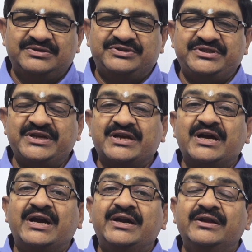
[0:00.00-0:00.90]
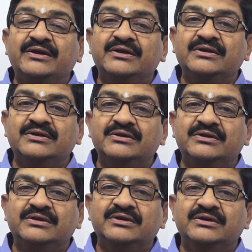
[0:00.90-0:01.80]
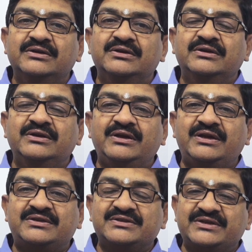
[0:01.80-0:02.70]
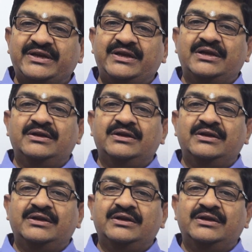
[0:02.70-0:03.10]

G card, it is a